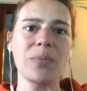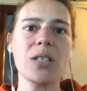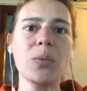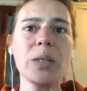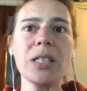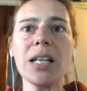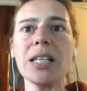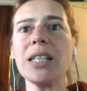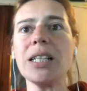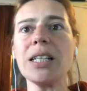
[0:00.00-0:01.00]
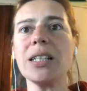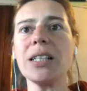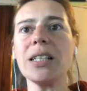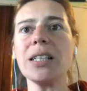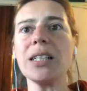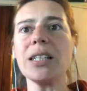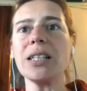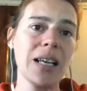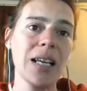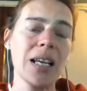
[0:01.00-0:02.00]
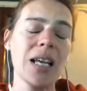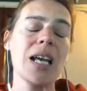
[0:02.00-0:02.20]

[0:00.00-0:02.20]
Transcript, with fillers: especially teachers again,